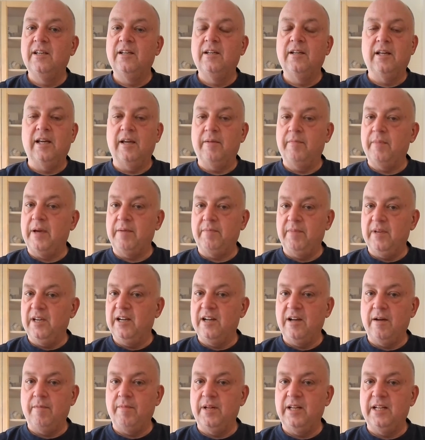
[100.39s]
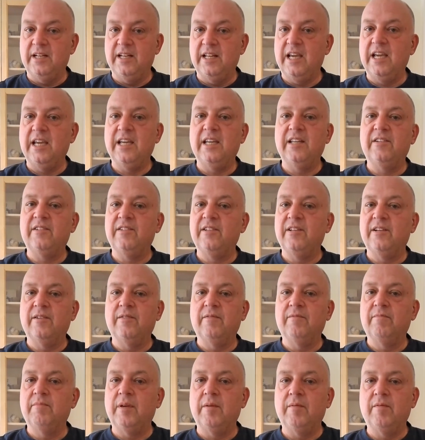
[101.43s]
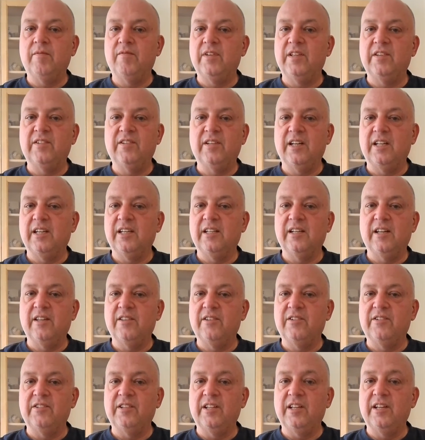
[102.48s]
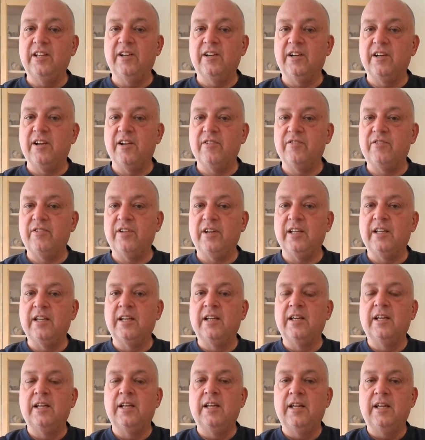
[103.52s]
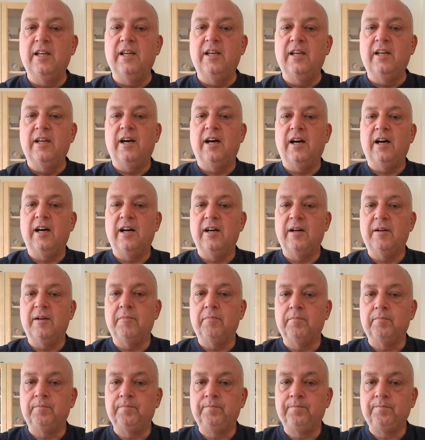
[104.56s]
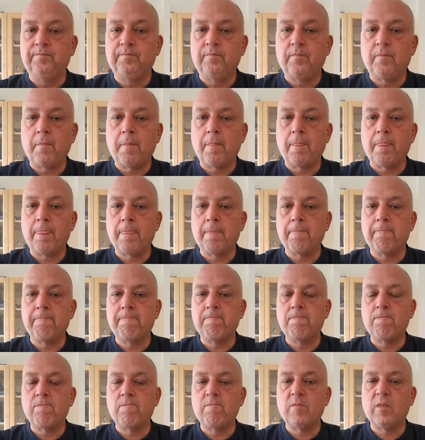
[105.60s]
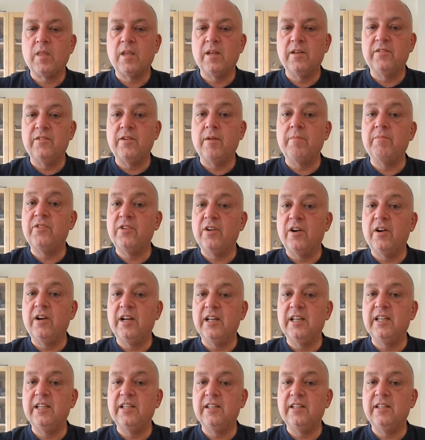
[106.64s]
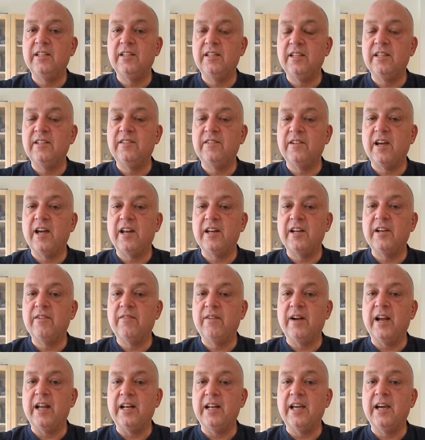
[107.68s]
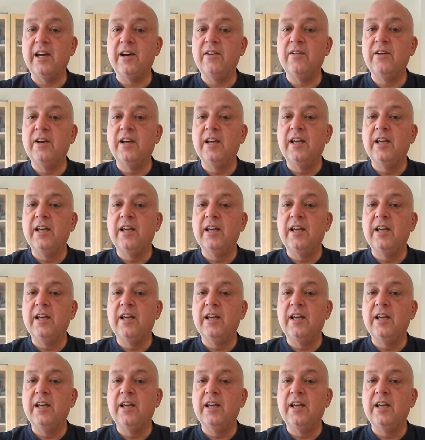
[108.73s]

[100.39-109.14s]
That might be a couple of days, maybe visiting another city or country. Um, so I'm sorry he's not here right now.